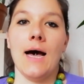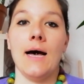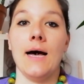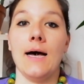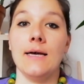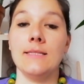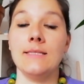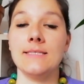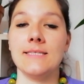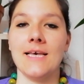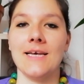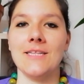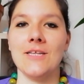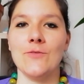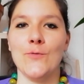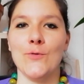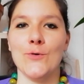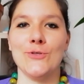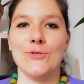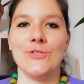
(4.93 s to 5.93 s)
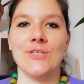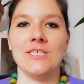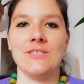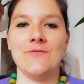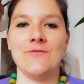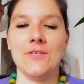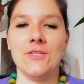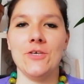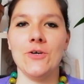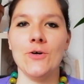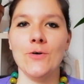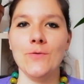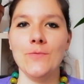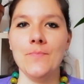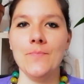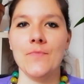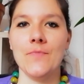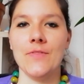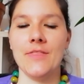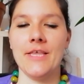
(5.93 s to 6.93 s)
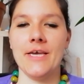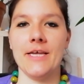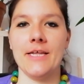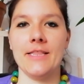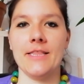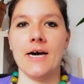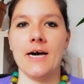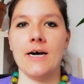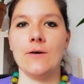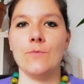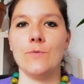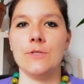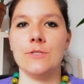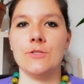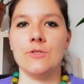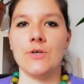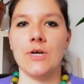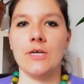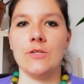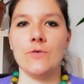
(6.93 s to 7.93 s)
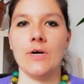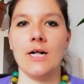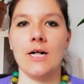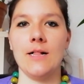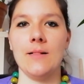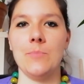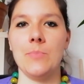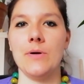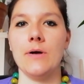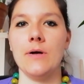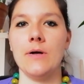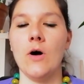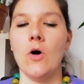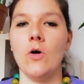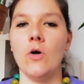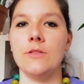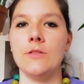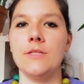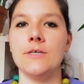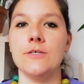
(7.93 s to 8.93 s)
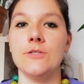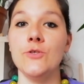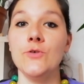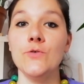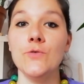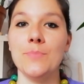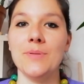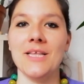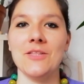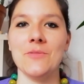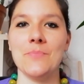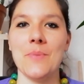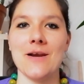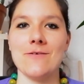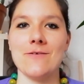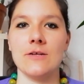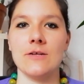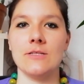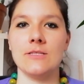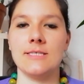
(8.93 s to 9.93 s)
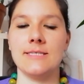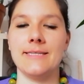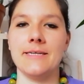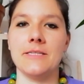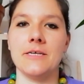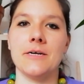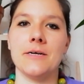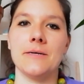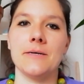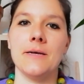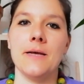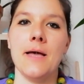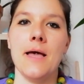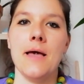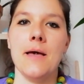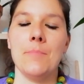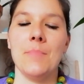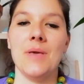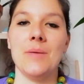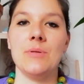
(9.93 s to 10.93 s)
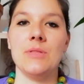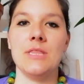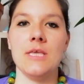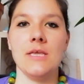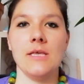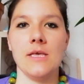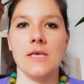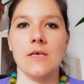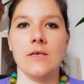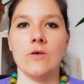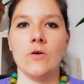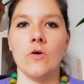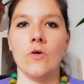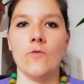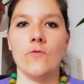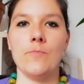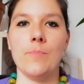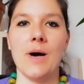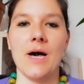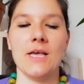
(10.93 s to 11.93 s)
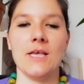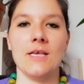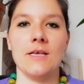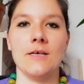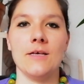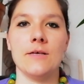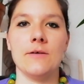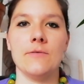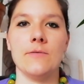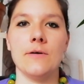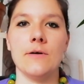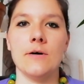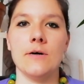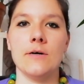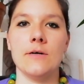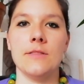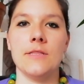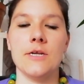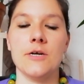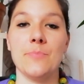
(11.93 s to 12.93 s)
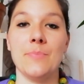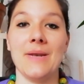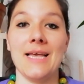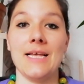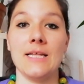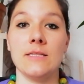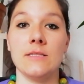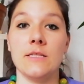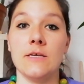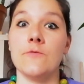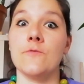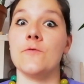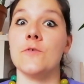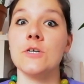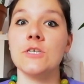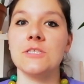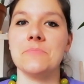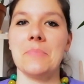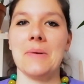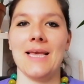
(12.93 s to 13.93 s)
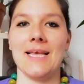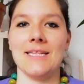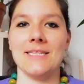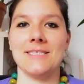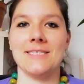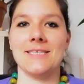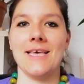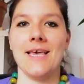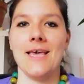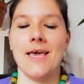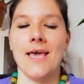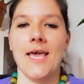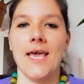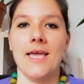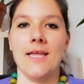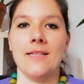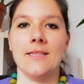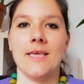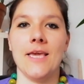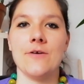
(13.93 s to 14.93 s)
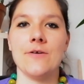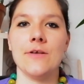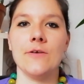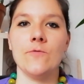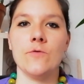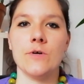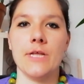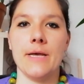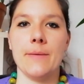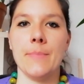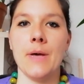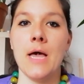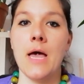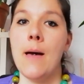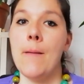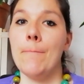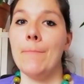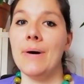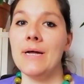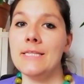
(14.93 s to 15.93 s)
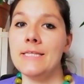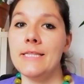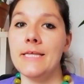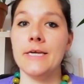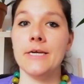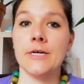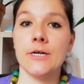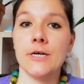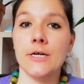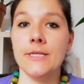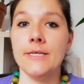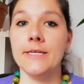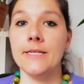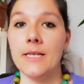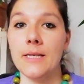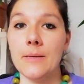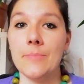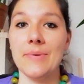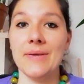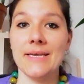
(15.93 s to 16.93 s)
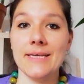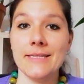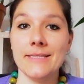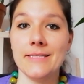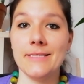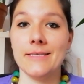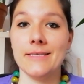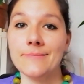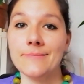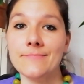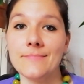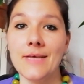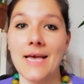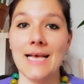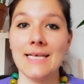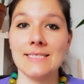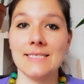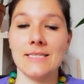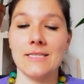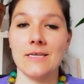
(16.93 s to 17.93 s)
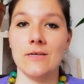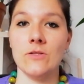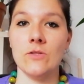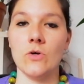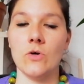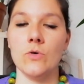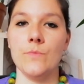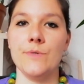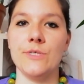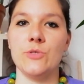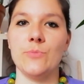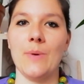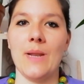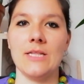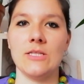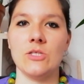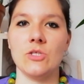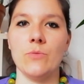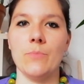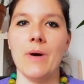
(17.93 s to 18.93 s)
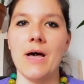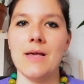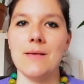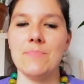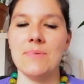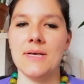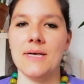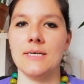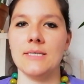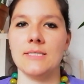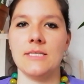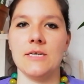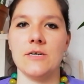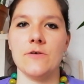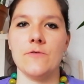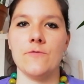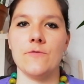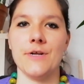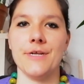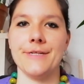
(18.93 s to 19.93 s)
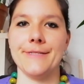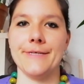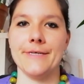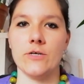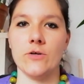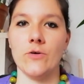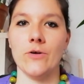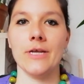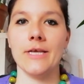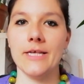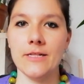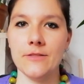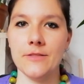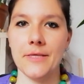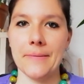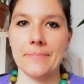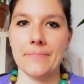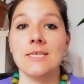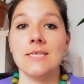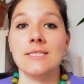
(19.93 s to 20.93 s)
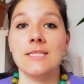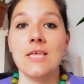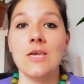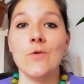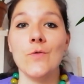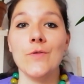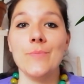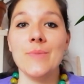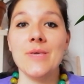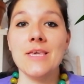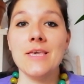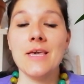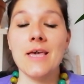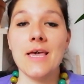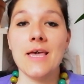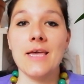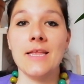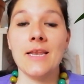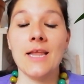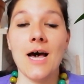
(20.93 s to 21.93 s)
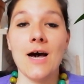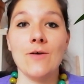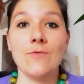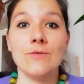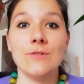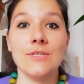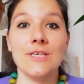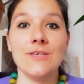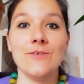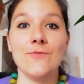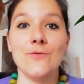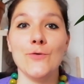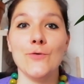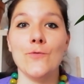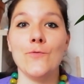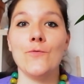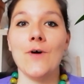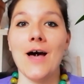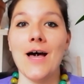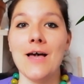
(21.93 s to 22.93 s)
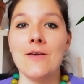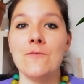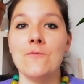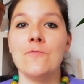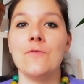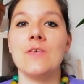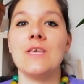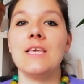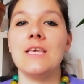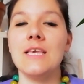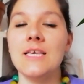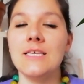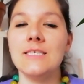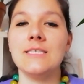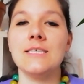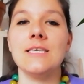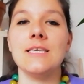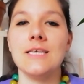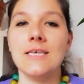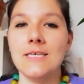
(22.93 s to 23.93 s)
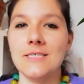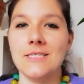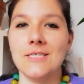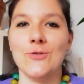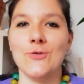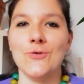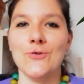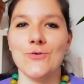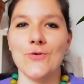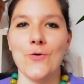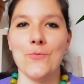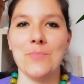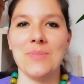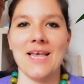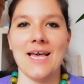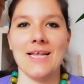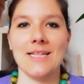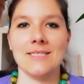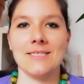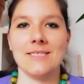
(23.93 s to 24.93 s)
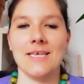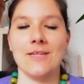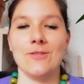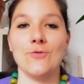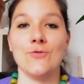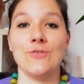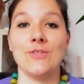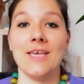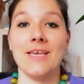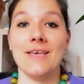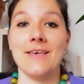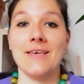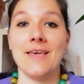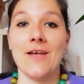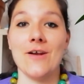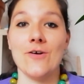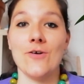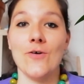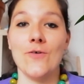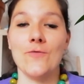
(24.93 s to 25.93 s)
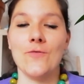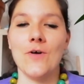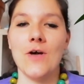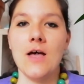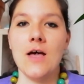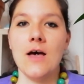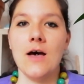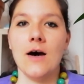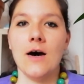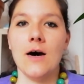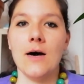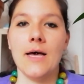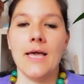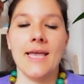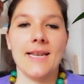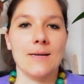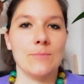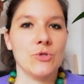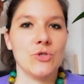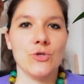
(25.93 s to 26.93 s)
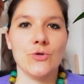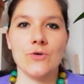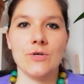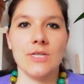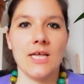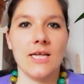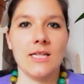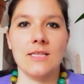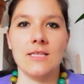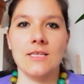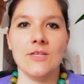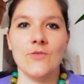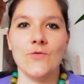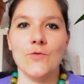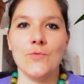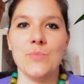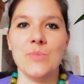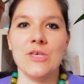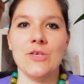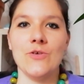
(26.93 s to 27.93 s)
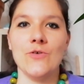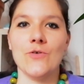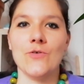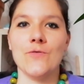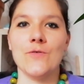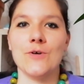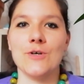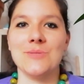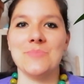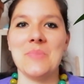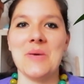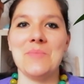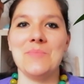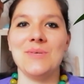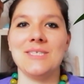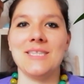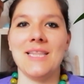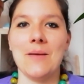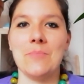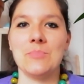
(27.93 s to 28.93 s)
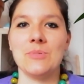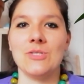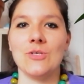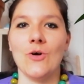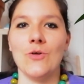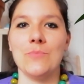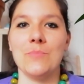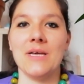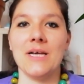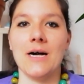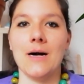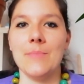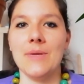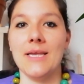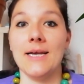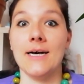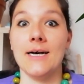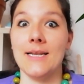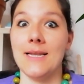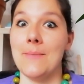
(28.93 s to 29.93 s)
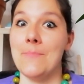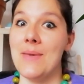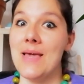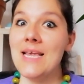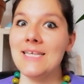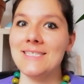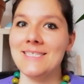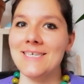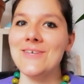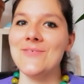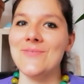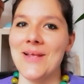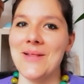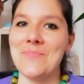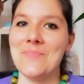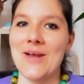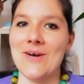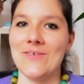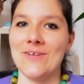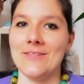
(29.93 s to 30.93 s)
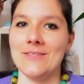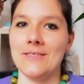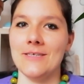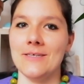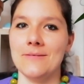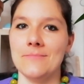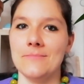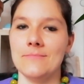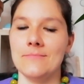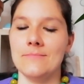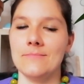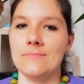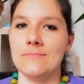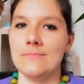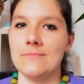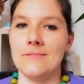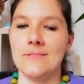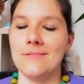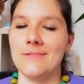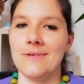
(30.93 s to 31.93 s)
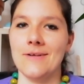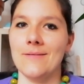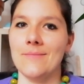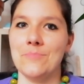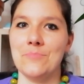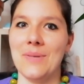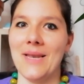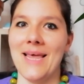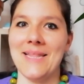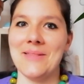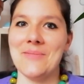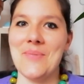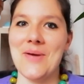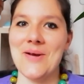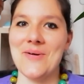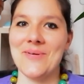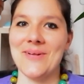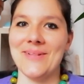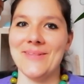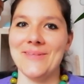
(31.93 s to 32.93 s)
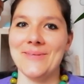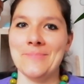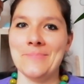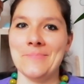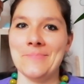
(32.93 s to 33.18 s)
I decided for today's video that I will try to help all the new plant parents that are maybe thinking of buying their first plants and caring for them, but they are a little bit hesitant on which plants to buy because they're afraid they're gonna kill them. Stick with me and I will give you 5 easy to grow plants and to take care of, and I'm sure that it will be your first baby steps on becoming an amazing grandparent, plant parent.